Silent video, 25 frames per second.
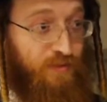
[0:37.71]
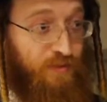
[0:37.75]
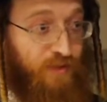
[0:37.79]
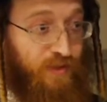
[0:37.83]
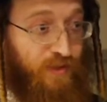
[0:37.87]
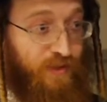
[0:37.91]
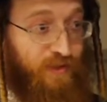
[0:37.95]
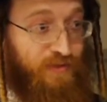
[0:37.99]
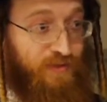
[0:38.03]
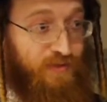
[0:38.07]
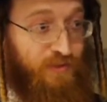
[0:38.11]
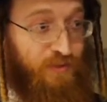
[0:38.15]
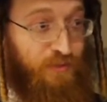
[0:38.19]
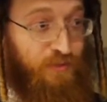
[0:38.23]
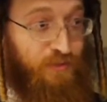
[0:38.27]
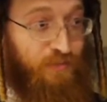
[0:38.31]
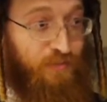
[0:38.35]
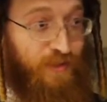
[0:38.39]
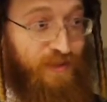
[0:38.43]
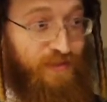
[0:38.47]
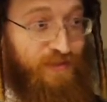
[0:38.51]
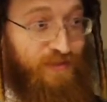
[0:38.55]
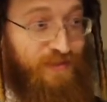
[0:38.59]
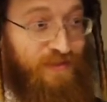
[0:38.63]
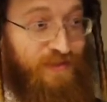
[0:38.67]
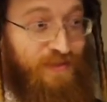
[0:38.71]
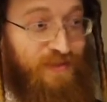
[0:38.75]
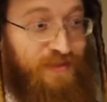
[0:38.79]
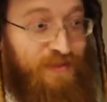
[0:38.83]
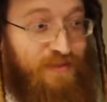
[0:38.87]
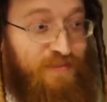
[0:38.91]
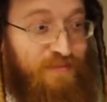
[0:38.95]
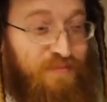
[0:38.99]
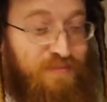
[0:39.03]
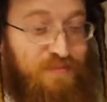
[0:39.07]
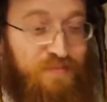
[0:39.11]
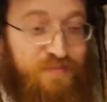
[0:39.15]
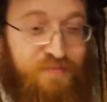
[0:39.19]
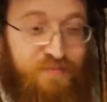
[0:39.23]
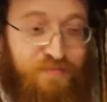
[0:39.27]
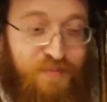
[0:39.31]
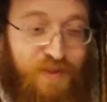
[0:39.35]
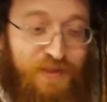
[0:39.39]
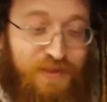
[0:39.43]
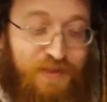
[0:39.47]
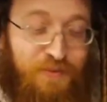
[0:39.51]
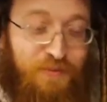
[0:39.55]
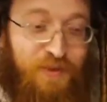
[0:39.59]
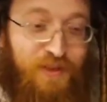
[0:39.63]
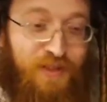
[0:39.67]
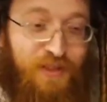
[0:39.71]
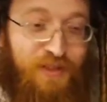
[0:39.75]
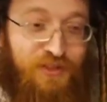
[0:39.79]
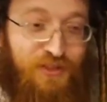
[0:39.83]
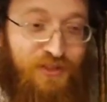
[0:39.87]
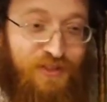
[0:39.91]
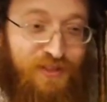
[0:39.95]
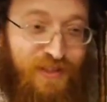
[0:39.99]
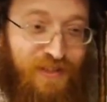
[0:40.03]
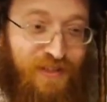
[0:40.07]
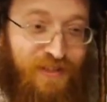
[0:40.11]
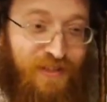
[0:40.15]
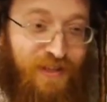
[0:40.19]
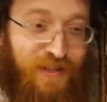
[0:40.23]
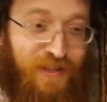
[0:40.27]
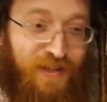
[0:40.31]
Okay, so basically, based on what he just said,